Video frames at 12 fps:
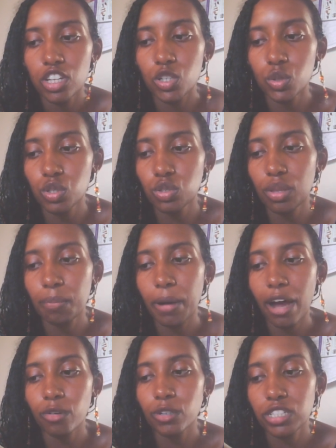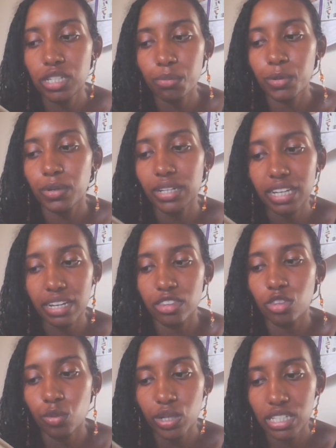You do the power symbol again
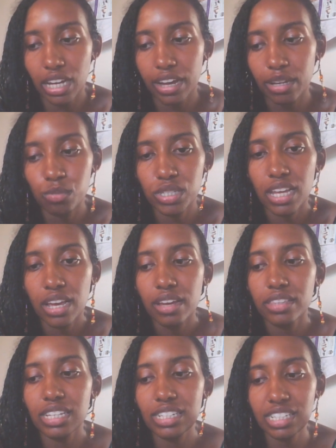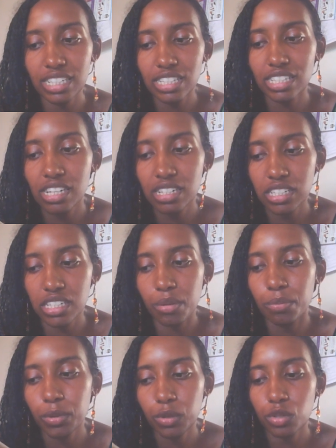3 times, the distance
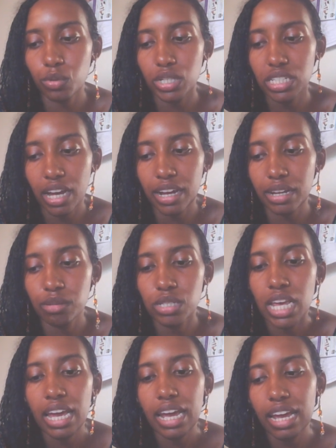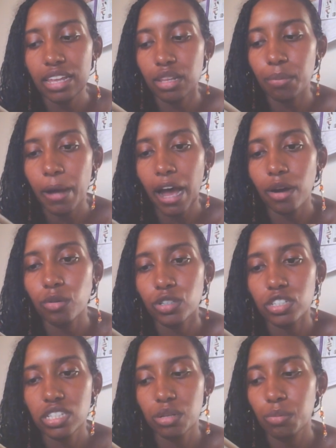symbol 3 times, and the power
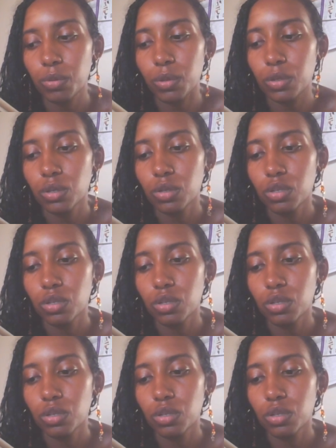symbol